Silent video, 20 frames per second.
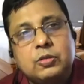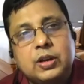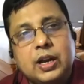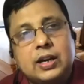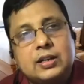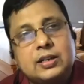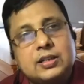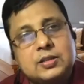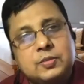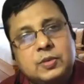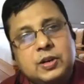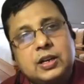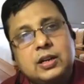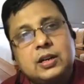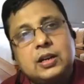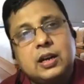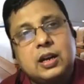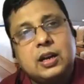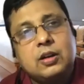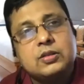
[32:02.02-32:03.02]
Cactus, but it
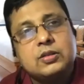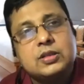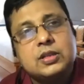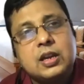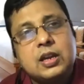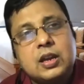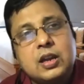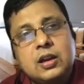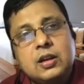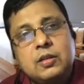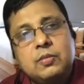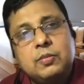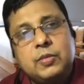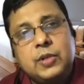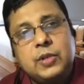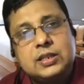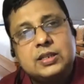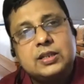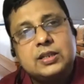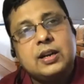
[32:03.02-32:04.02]
allows
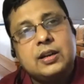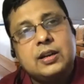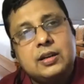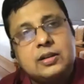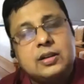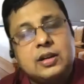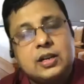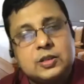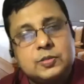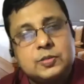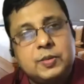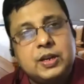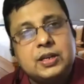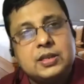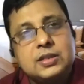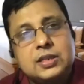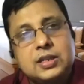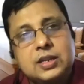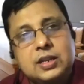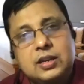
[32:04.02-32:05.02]
much greater
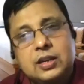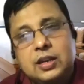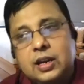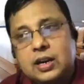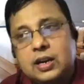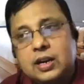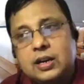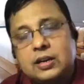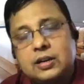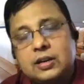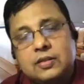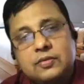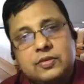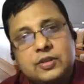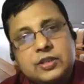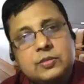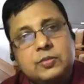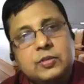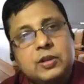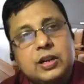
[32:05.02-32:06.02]
transparency and
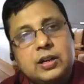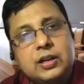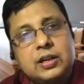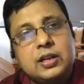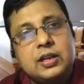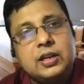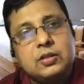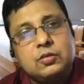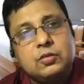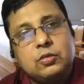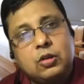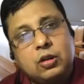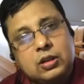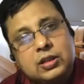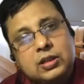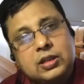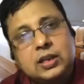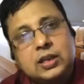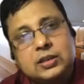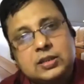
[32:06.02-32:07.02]
visibility to all
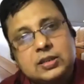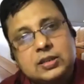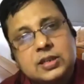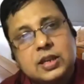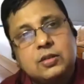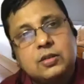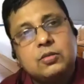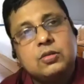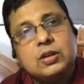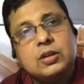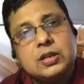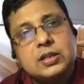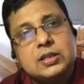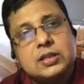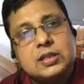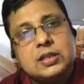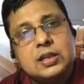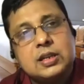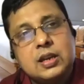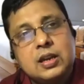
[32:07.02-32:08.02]
the other stakeholders
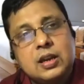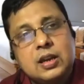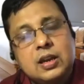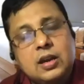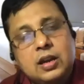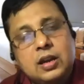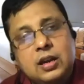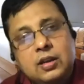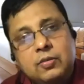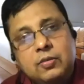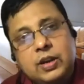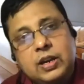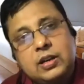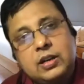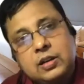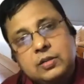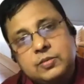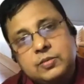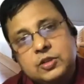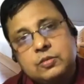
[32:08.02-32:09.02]
when it
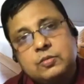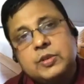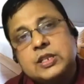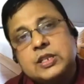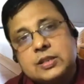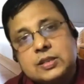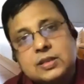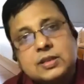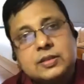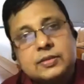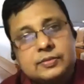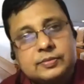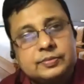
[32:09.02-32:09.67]
comes to business.